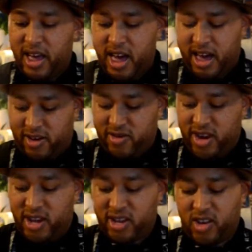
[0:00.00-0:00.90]
I
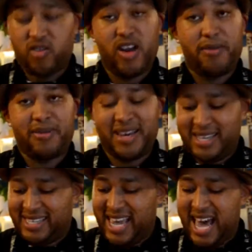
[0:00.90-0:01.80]
created the crab cake
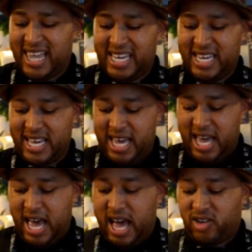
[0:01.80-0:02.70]
salad.
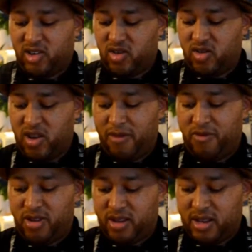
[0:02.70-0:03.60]
I'll show you that
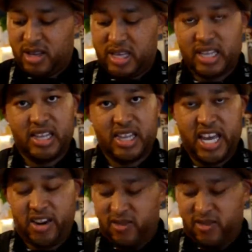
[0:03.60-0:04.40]
one later